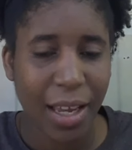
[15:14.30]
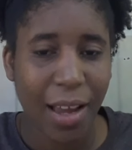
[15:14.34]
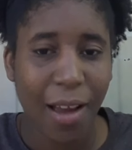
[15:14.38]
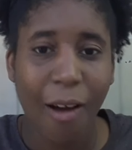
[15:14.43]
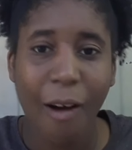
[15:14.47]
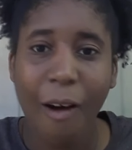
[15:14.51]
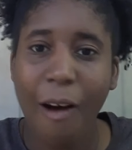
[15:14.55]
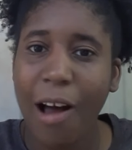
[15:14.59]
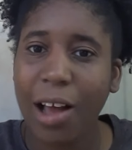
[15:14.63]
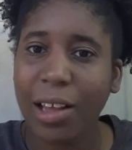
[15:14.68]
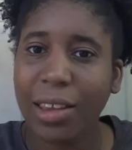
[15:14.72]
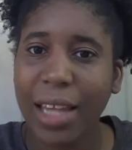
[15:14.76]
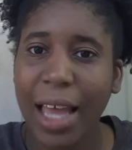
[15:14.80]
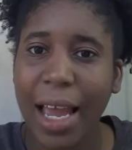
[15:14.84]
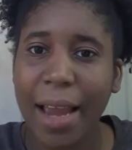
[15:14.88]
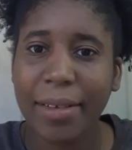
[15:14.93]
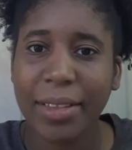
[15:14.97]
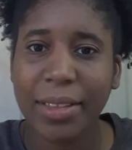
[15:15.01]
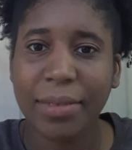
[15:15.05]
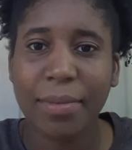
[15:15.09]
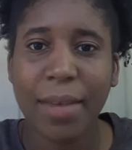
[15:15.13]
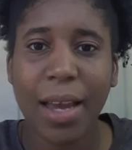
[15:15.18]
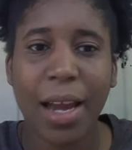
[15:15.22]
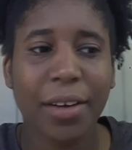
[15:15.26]
All
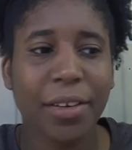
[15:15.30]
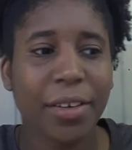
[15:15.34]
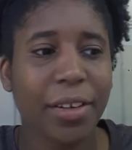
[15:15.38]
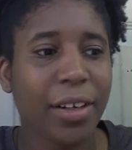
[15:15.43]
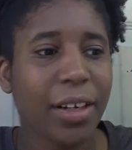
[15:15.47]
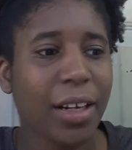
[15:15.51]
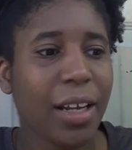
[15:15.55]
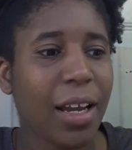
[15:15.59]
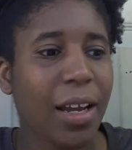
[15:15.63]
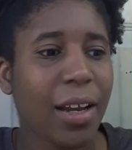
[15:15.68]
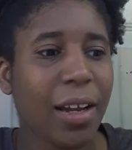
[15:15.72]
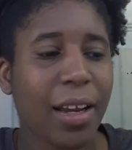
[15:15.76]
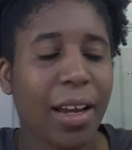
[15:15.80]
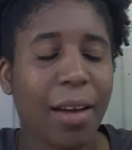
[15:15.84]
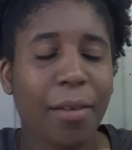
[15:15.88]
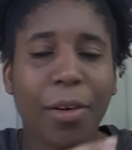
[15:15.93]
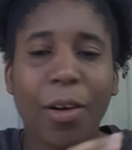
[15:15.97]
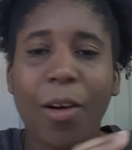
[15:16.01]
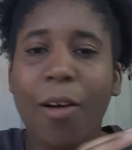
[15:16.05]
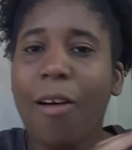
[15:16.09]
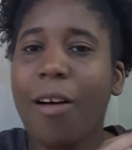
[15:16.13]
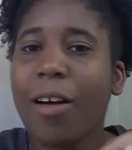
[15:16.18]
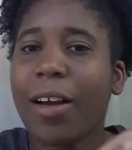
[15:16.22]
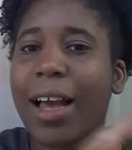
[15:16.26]
lives matter. We're
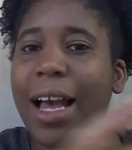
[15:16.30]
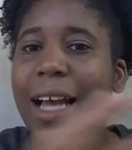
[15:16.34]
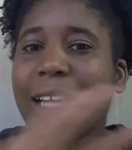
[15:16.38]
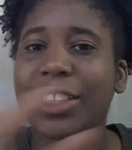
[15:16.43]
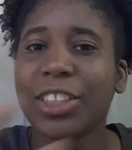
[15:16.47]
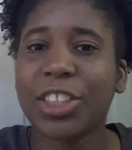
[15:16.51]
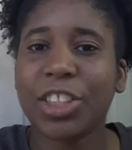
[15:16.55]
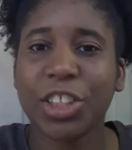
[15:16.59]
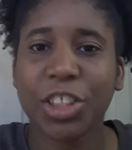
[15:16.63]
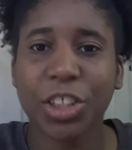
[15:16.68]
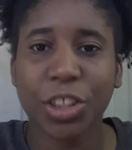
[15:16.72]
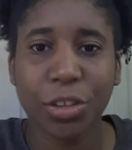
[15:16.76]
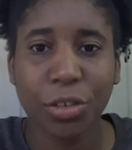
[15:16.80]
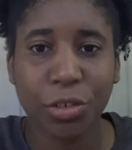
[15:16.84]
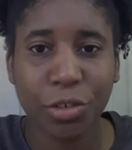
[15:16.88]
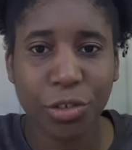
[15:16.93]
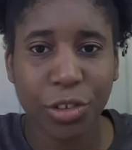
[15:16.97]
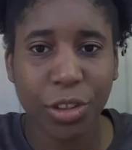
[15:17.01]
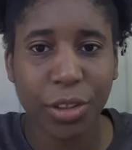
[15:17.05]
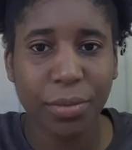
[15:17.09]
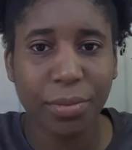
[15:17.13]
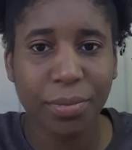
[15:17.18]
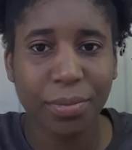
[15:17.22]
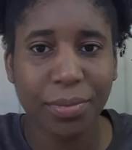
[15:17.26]
all God's
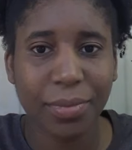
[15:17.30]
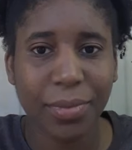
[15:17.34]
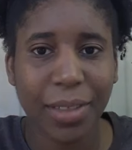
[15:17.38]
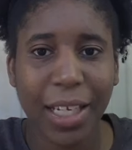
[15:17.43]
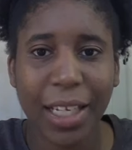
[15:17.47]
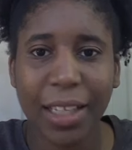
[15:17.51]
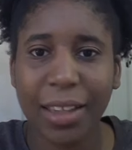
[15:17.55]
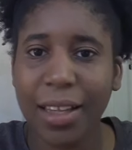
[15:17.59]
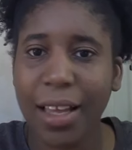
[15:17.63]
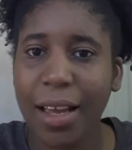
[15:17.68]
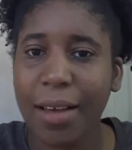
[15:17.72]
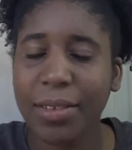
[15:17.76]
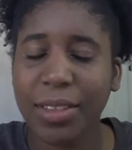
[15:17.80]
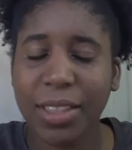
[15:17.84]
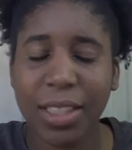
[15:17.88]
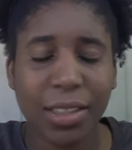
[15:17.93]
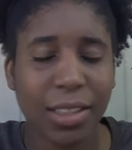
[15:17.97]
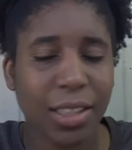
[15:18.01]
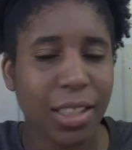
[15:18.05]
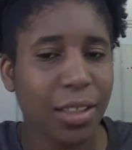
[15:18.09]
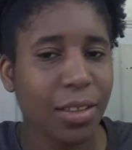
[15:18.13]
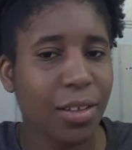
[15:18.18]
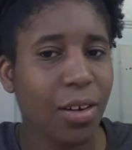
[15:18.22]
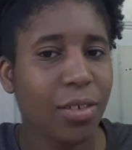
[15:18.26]
children. He loves us.
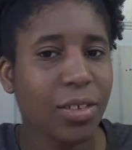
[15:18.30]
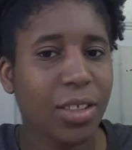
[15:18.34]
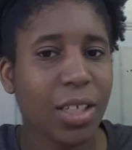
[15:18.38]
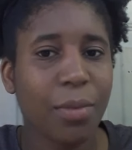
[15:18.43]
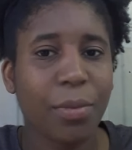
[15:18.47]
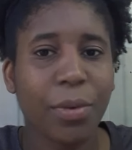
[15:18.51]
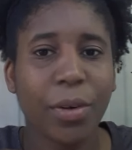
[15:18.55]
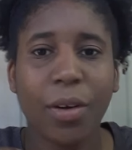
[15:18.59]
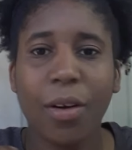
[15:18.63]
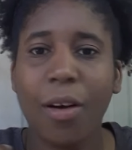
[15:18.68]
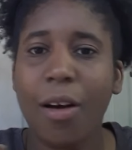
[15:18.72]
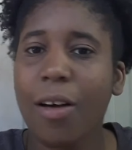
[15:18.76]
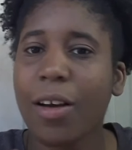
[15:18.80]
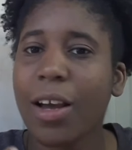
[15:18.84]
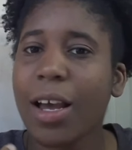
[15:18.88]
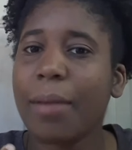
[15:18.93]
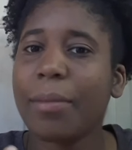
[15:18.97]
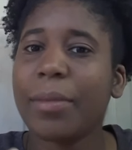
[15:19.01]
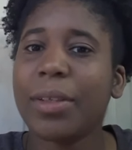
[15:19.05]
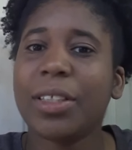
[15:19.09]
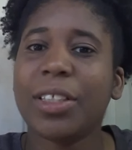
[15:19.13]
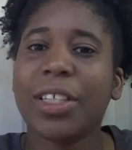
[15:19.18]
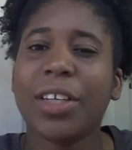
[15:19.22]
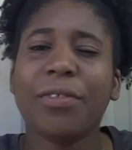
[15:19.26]
He knows that we all
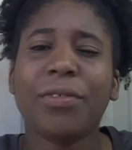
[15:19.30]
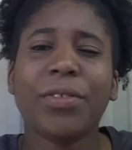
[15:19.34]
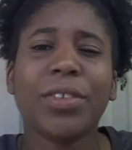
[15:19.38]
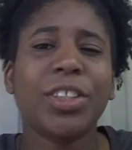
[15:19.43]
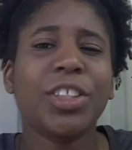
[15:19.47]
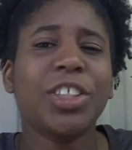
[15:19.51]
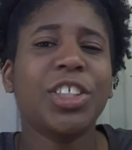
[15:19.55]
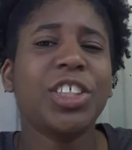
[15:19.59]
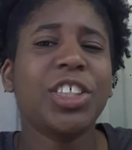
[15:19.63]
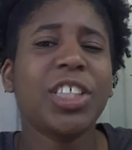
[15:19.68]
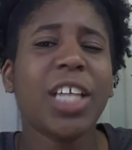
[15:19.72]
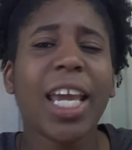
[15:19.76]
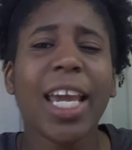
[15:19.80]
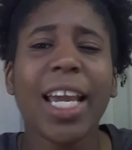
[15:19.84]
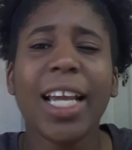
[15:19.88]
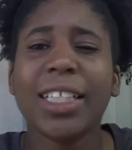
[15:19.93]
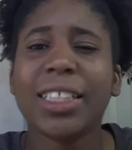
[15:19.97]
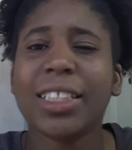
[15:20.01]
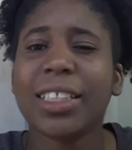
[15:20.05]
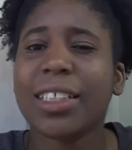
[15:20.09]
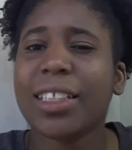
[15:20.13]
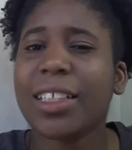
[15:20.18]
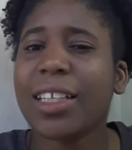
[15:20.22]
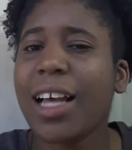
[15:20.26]
come in different
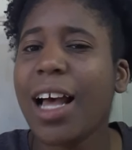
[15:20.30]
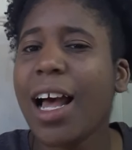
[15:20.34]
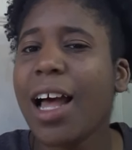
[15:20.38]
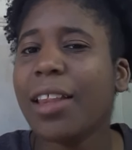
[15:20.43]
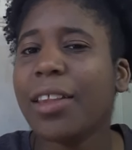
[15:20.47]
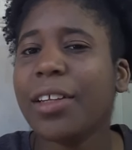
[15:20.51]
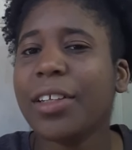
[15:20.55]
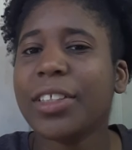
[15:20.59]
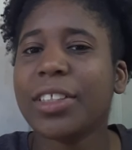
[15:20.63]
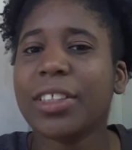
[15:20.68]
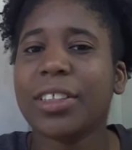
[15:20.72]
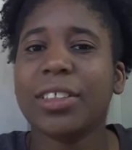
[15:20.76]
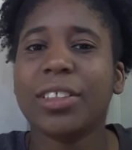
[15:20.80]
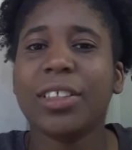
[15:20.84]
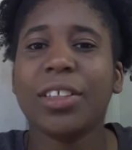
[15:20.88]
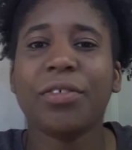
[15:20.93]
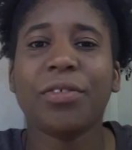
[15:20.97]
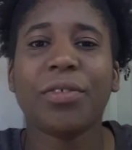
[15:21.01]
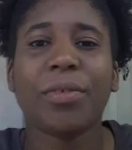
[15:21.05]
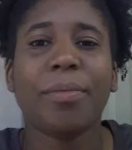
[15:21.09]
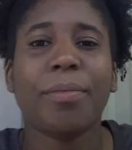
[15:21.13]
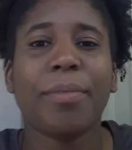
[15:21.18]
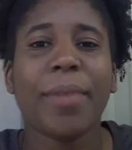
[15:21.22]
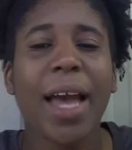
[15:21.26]
shades and colors and
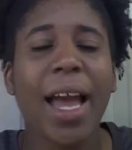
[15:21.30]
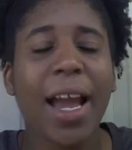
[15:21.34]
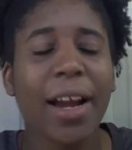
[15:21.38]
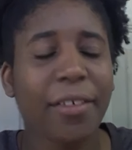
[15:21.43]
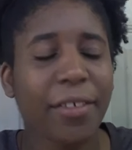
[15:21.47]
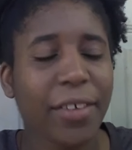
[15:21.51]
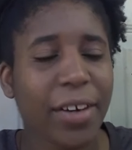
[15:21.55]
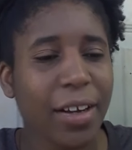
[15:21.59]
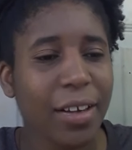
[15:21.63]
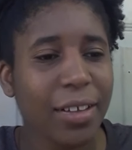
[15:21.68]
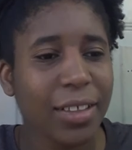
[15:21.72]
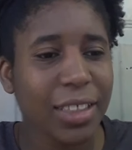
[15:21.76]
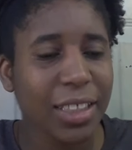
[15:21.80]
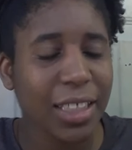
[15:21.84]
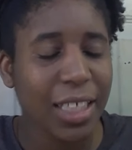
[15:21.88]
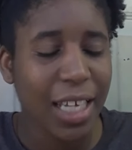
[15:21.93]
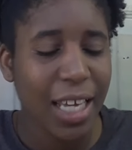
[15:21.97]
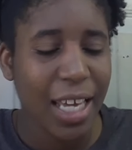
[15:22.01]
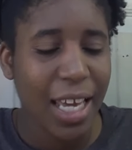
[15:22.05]
different backgrounds.